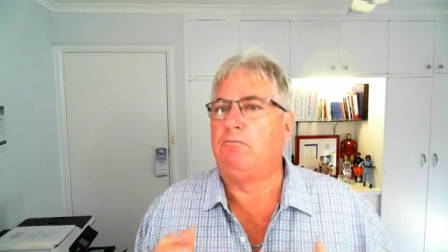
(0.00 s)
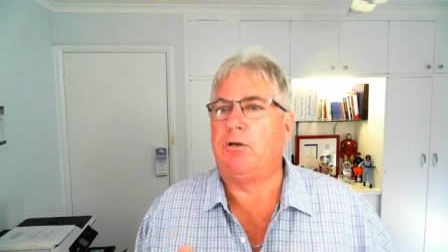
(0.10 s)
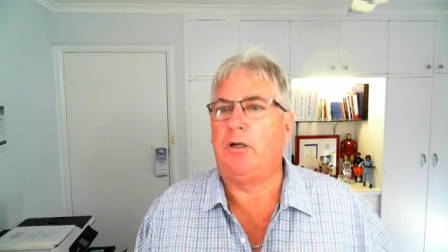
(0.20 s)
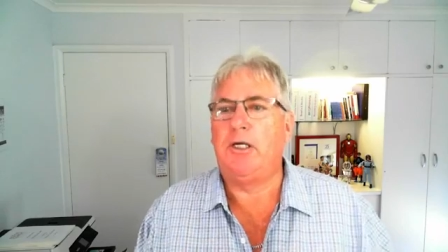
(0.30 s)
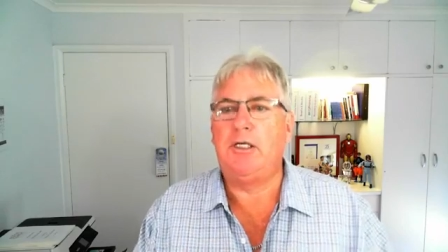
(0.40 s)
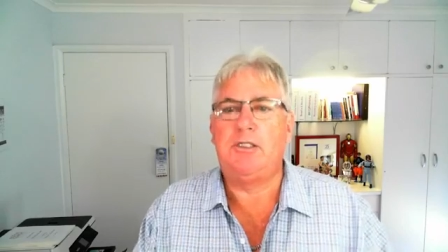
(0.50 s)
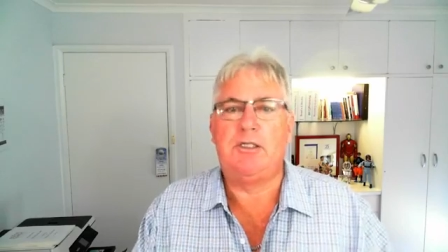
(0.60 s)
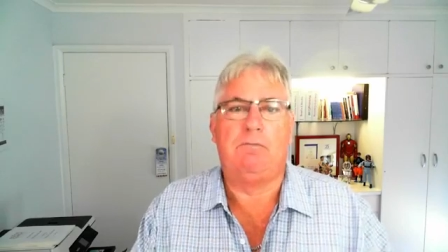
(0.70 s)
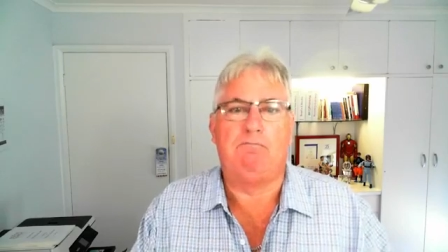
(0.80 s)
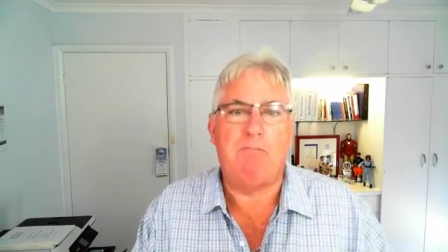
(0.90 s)

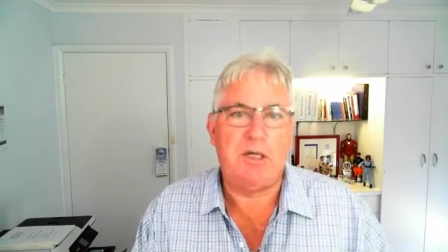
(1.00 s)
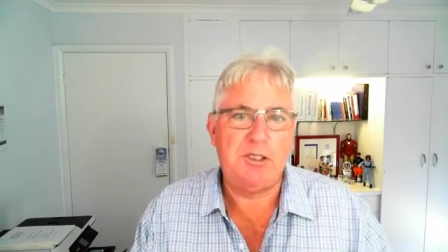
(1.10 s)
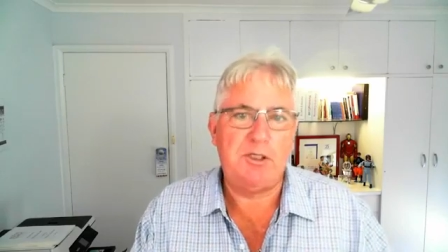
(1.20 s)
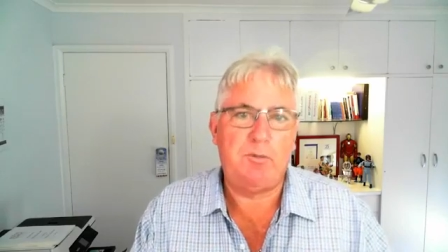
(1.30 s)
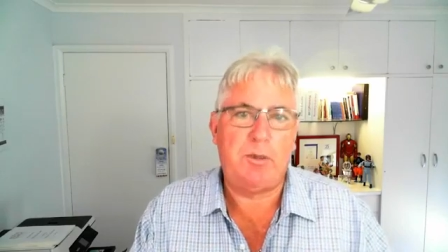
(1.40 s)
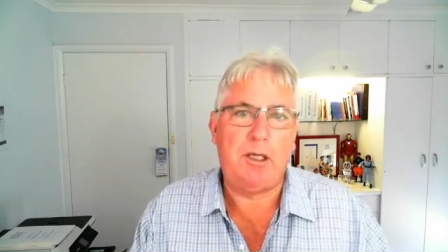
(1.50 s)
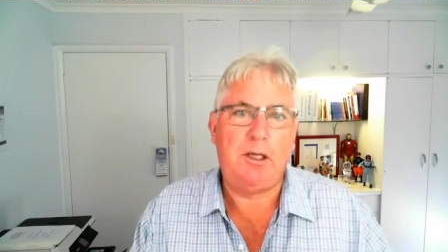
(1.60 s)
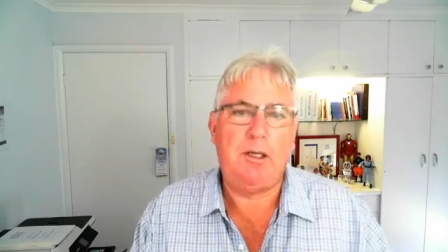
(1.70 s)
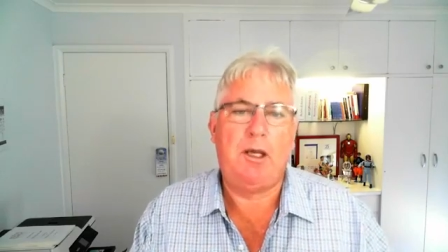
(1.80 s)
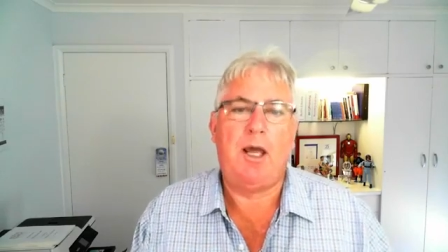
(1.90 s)
please message
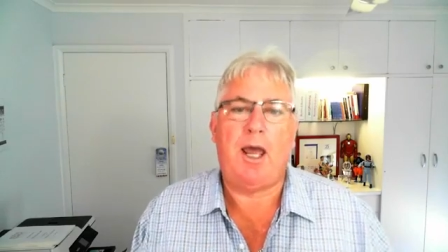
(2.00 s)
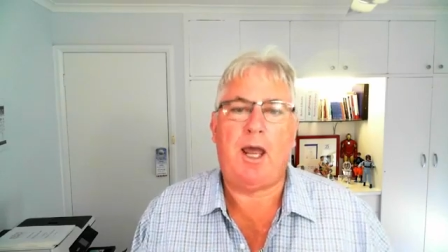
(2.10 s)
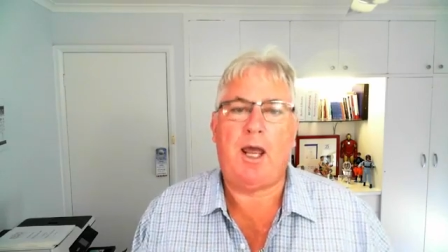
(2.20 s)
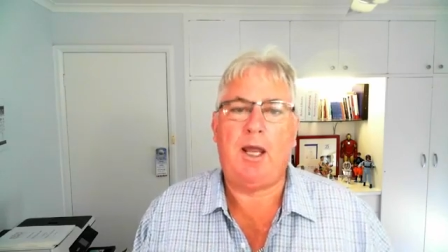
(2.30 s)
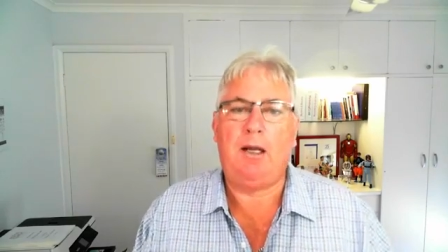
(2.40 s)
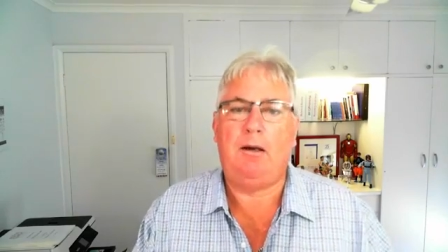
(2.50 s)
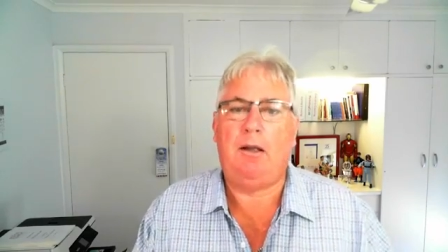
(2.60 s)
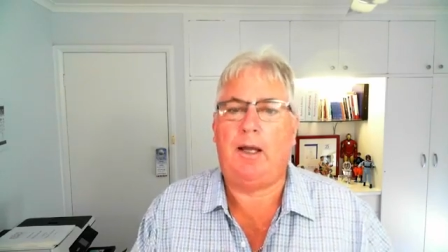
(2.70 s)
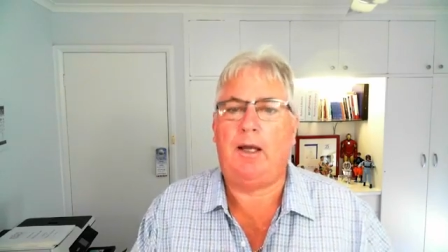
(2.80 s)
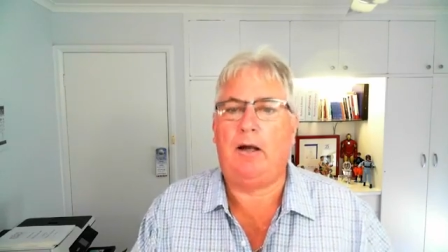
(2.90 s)
me
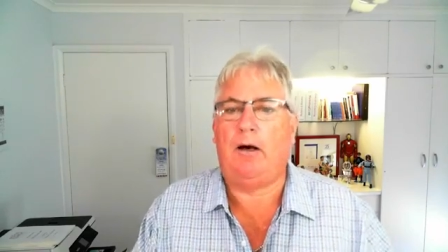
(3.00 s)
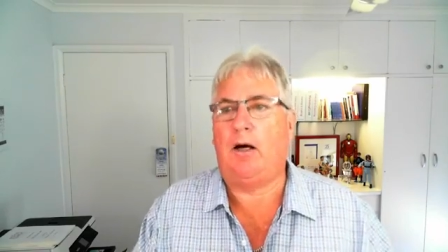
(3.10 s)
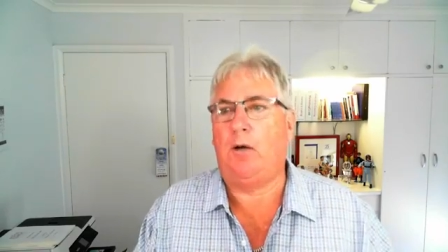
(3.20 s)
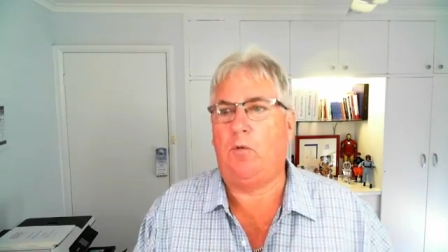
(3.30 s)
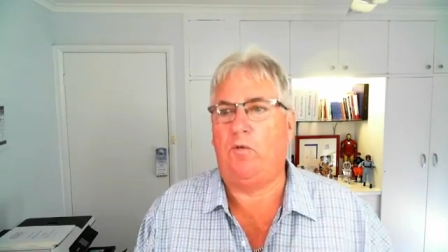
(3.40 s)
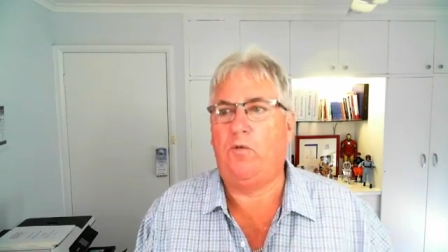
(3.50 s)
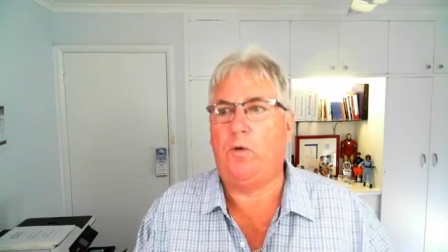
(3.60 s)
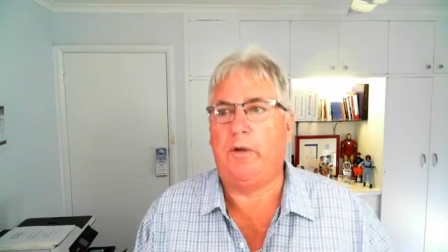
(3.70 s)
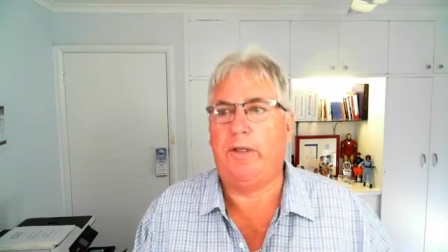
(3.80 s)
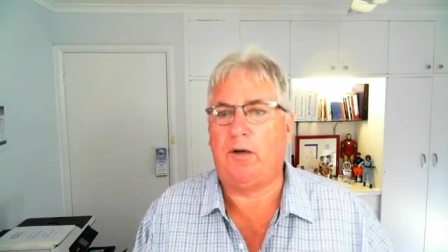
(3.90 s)
and uh, I will
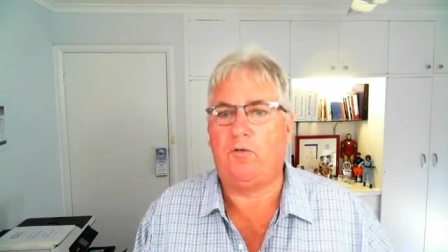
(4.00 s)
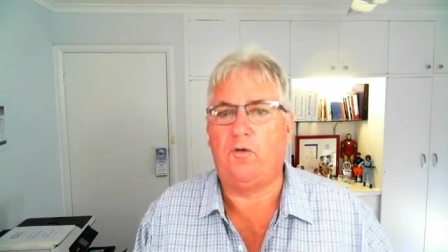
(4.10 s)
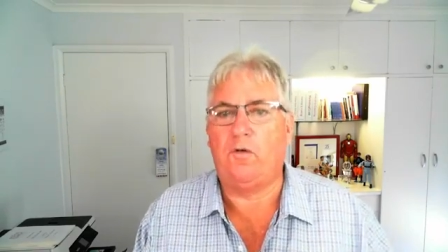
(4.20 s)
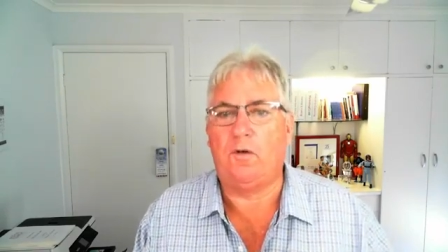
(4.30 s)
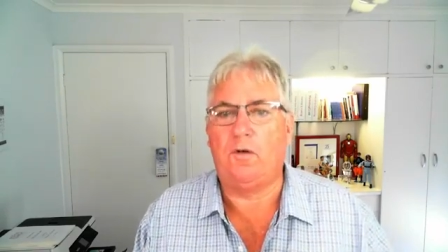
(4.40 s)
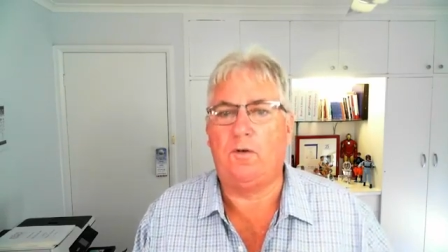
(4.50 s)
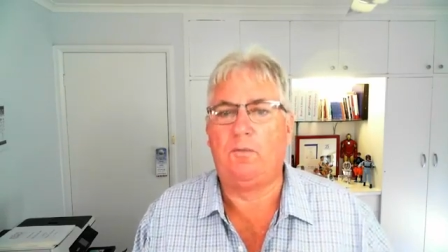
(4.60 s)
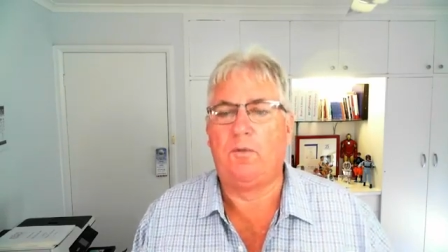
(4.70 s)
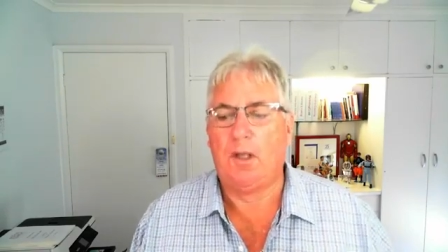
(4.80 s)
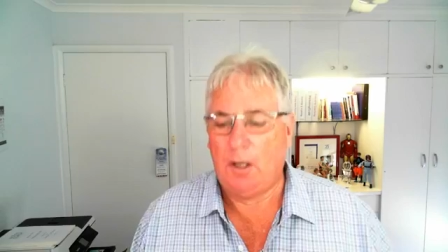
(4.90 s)
forward that to you.
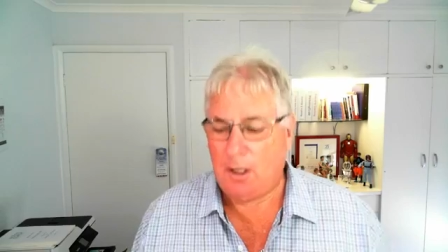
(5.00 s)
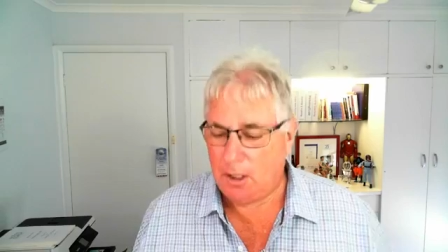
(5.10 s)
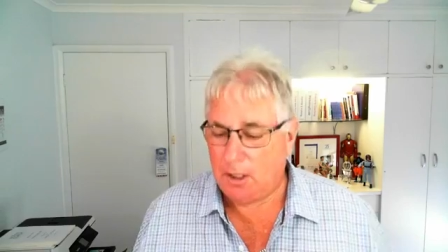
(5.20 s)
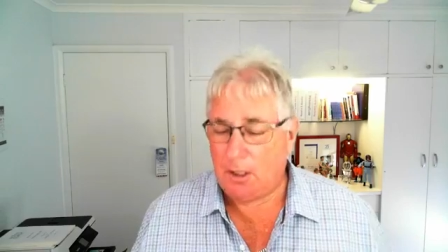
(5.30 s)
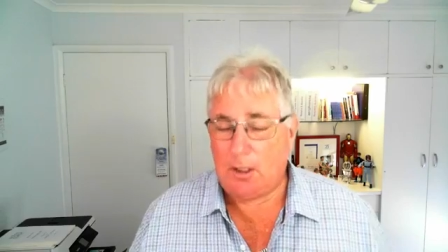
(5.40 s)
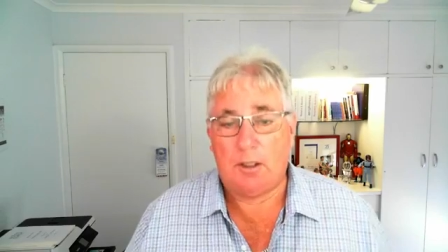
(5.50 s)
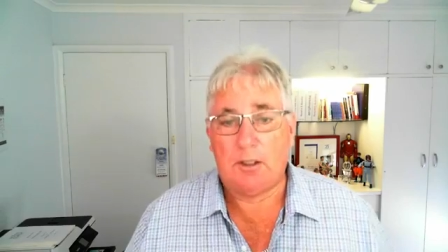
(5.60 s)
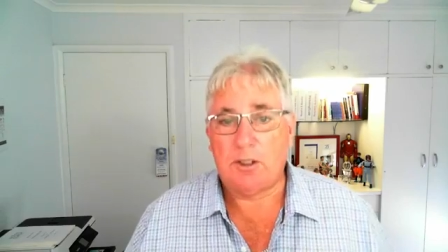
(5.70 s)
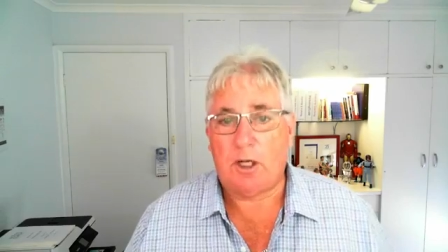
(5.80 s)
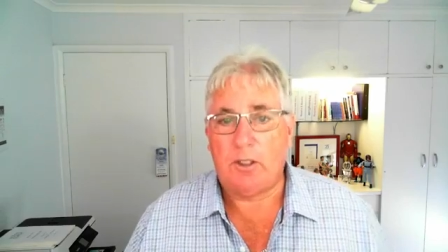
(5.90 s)

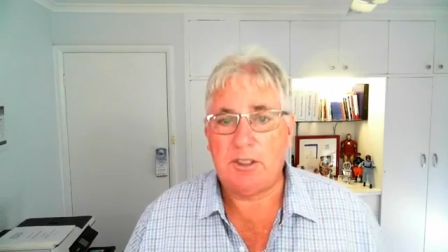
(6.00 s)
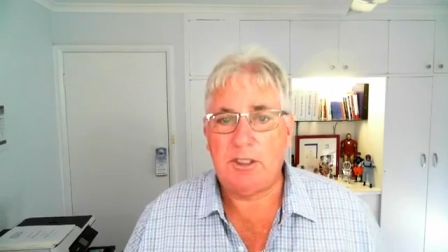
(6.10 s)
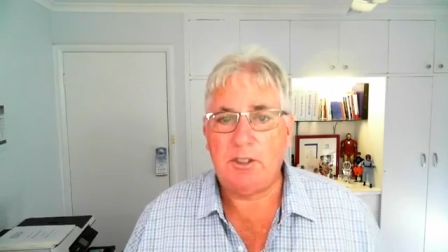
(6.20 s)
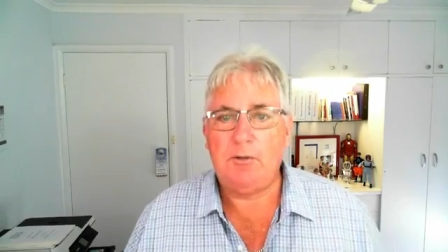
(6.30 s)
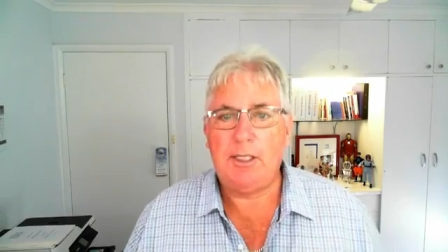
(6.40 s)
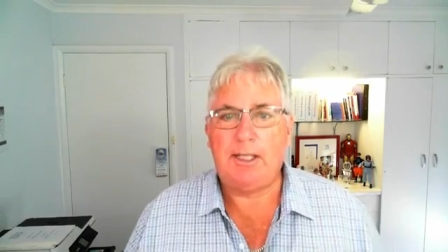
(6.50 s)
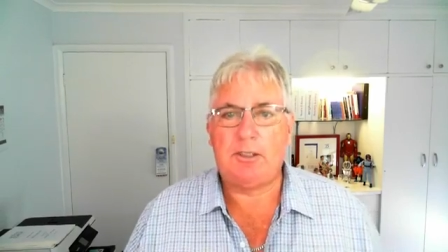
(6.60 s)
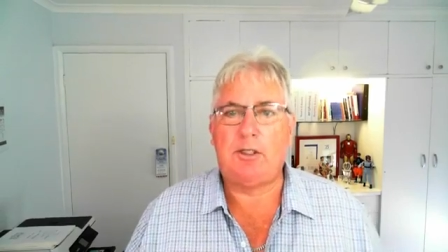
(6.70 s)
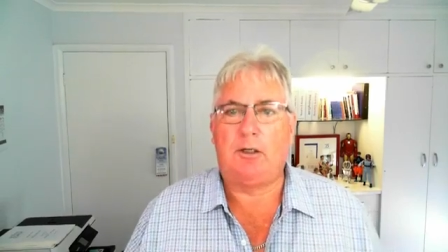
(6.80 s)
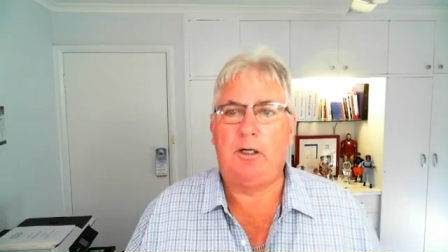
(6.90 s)
So until
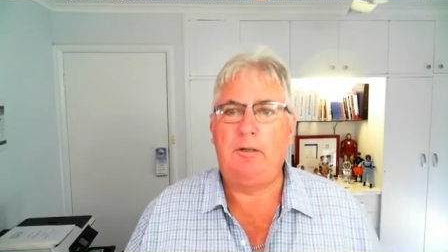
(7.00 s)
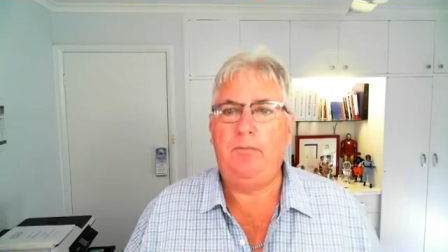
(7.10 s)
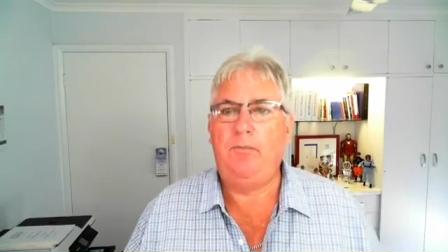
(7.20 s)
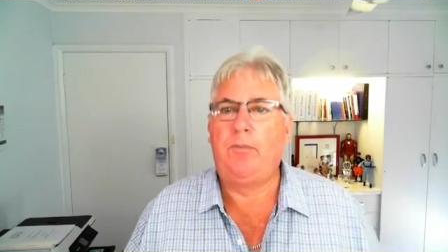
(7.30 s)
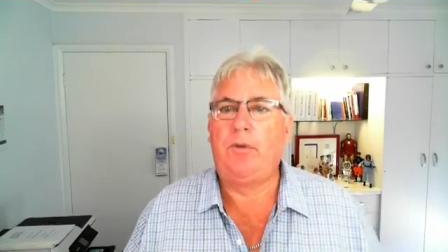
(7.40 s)
next time,